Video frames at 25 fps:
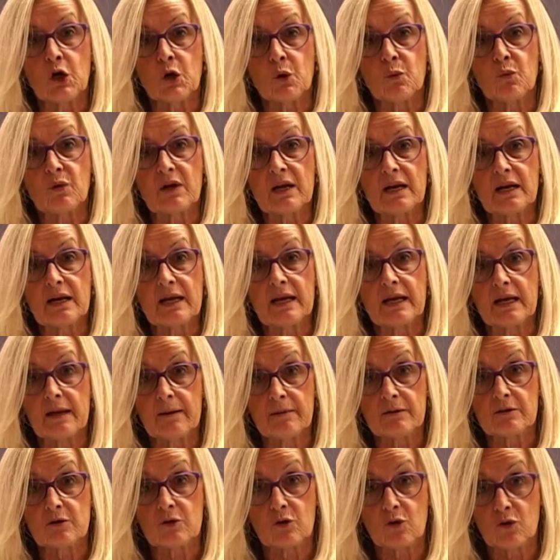will
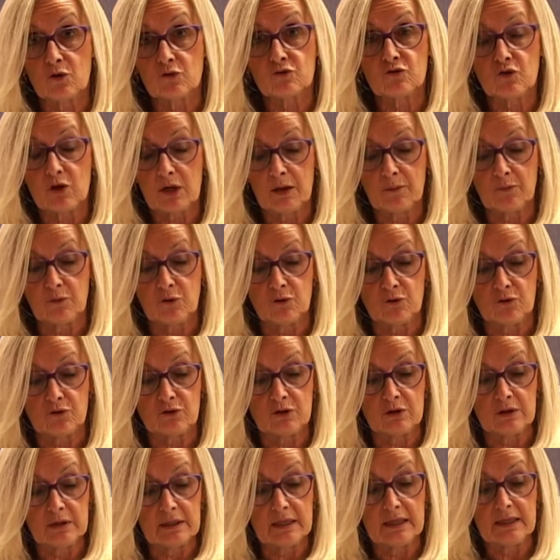in
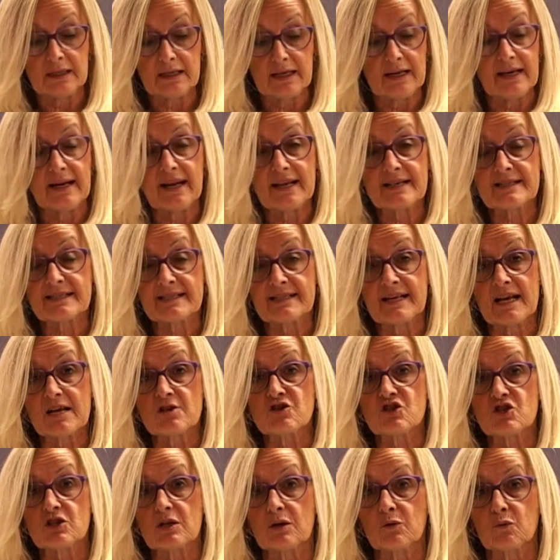contribute in an
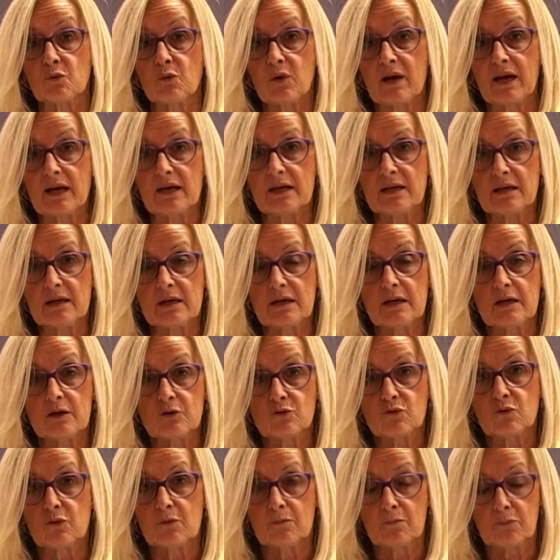essential way
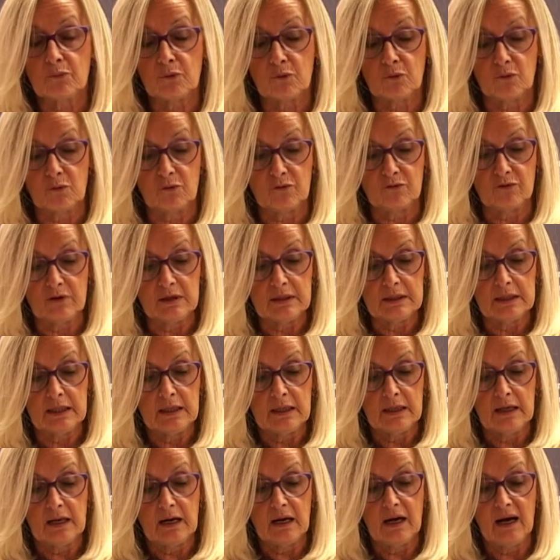to improve
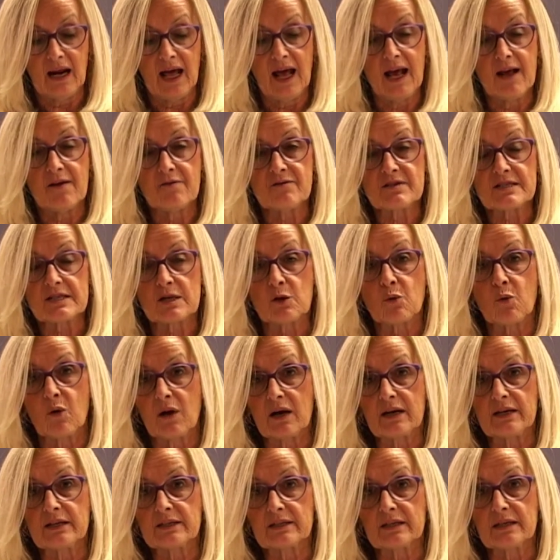life's
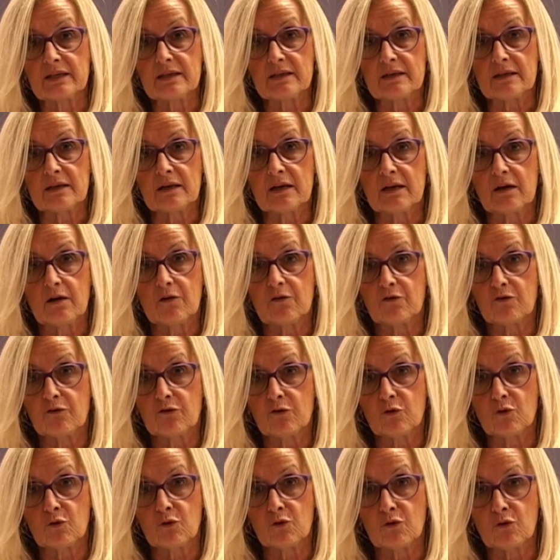quality
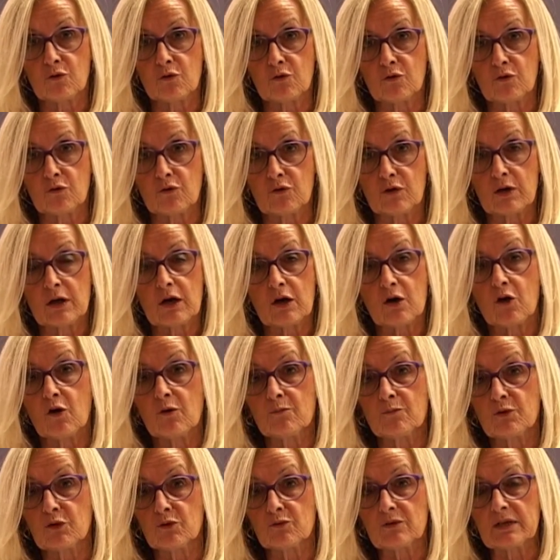for
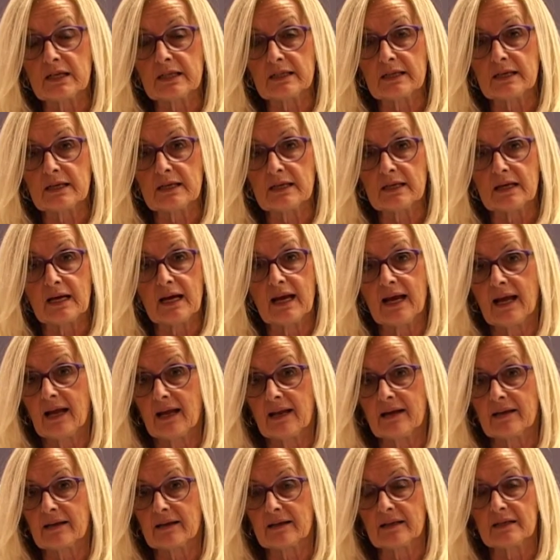community
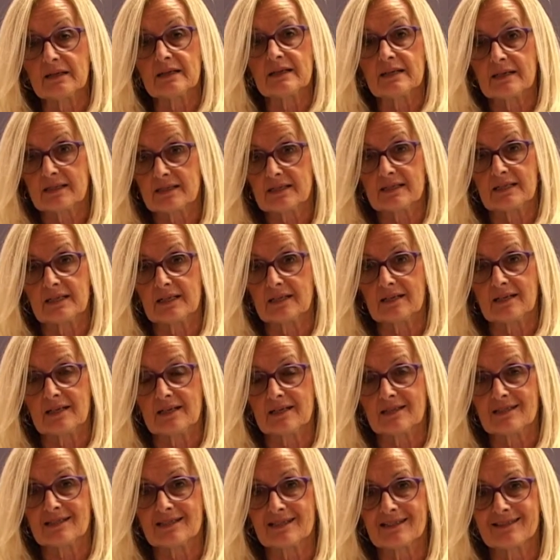and
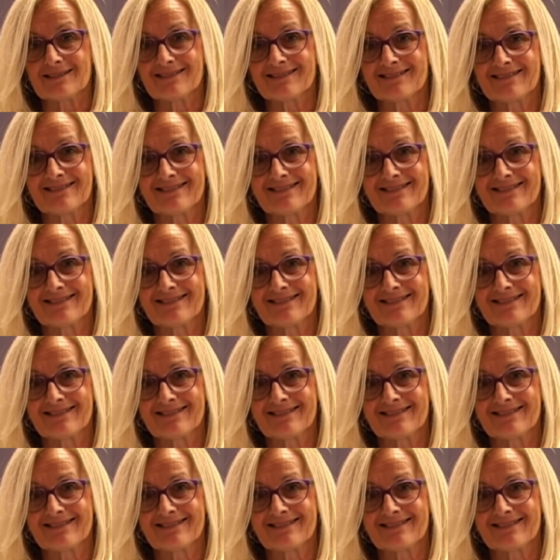cities.